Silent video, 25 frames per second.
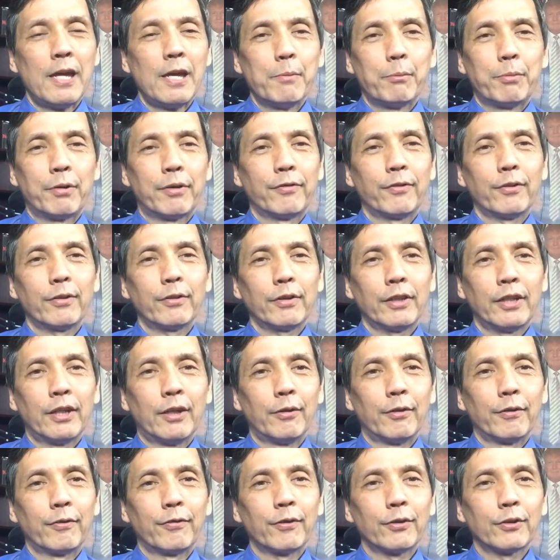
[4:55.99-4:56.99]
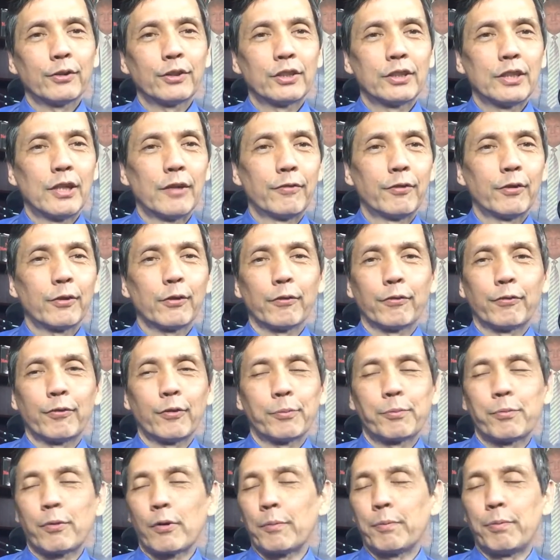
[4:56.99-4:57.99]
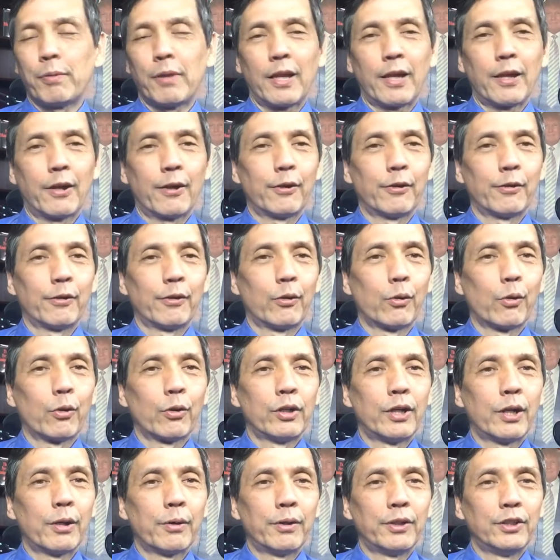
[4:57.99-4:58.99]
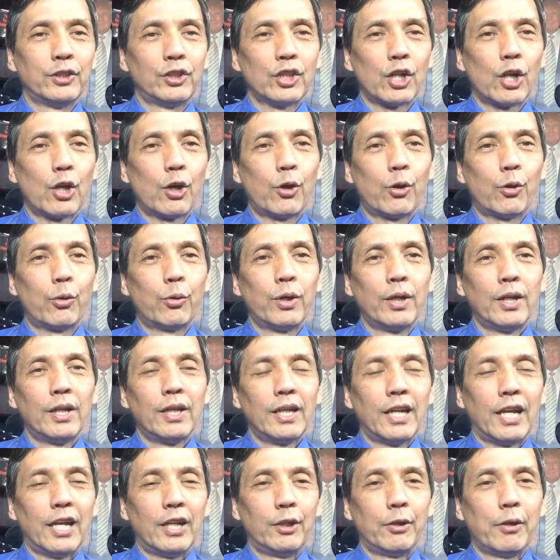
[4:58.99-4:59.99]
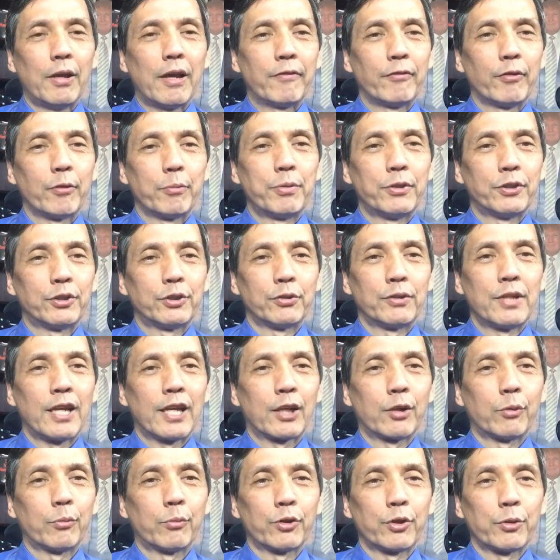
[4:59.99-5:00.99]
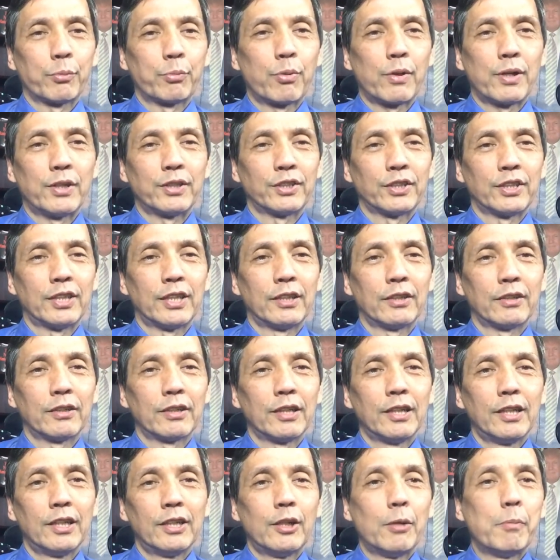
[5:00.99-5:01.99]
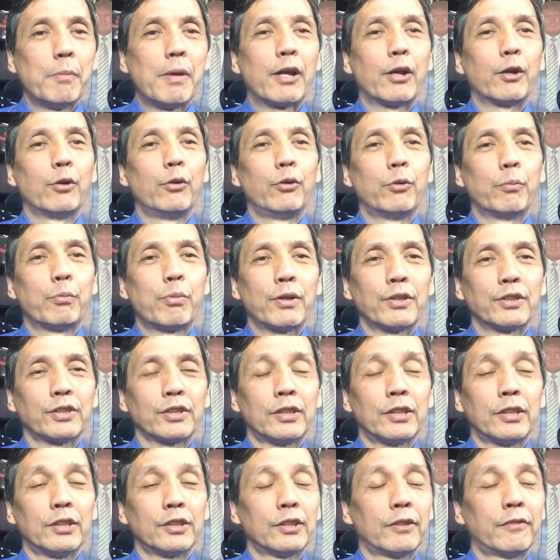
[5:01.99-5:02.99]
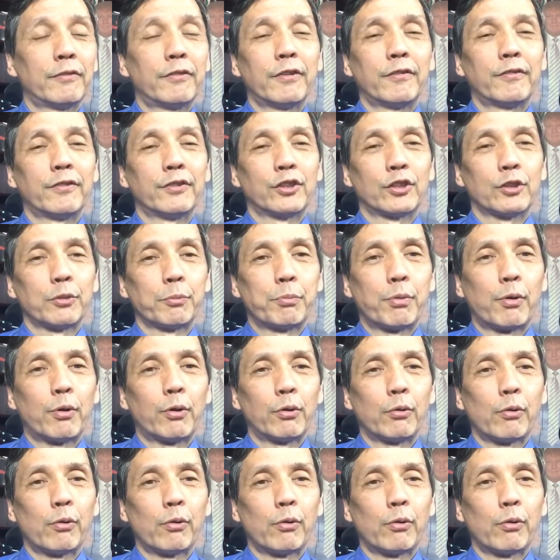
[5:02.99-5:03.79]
But if you're a football player or the ordinary Joe, and you have your picture taken with the president, no matter who the president is, even if it's the polar